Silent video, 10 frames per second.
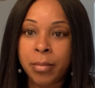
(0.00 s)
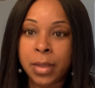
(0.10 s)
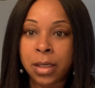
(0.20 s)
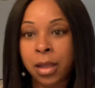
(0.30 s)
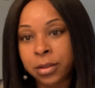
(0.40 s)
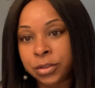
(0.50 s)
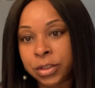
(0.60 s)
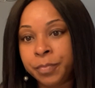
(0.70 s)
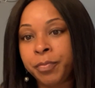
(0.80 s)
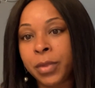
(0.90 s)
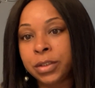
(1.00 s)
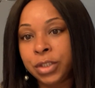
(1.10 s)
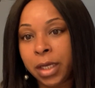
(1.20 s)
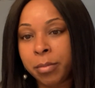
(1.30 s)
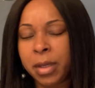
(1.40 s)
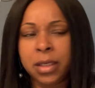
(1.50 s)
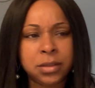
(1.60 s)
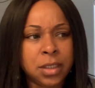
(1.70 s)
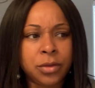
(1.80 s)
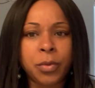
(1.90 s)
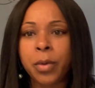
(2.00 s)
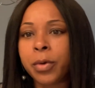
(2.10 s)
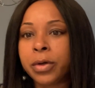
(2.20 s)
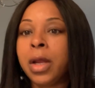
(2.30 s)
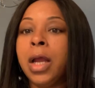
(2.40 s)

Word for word: analogy checkmate. Is that the right word?